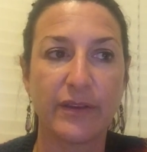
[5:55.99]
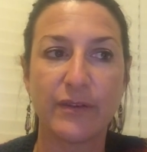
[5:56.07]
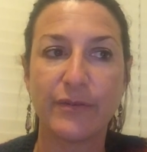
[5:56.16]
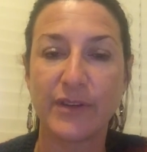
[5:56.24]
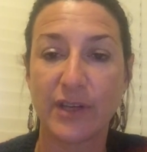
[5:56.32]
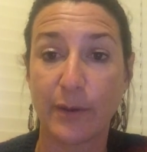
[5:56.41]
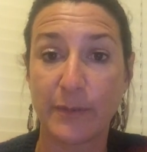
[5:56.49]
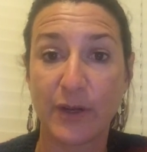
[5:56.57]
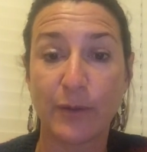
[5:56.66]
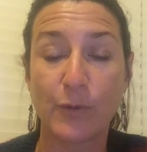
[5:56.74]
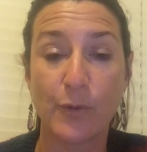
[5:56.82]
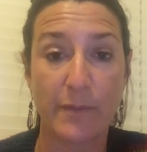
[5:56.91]
the
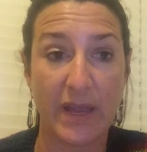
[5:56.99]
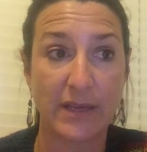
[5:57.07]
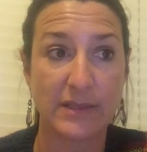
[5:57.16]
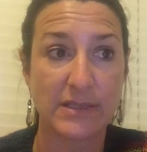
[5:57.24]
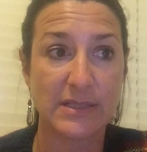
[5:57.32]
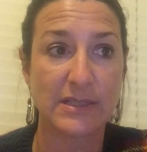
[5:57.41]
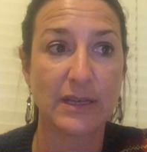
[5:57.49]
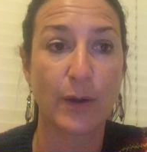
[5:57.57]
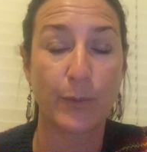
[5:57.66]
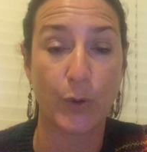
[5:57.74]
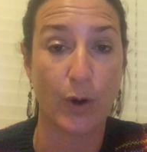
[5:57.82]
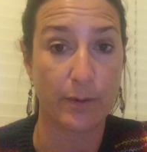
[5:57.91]
phenomenon remains
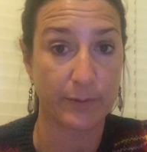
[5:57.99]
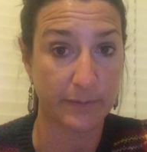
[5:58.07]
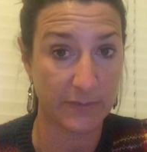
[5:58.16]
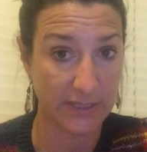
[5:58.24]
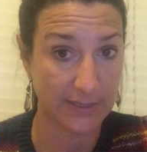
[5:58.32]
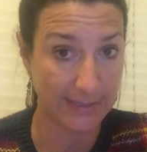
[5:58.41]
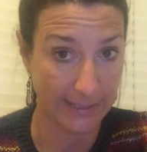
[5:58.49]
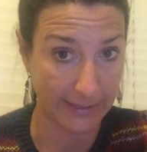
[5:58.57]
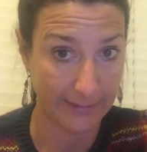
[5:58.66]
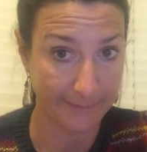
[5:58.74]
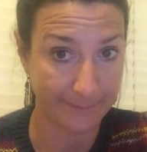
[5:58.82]
a problem today.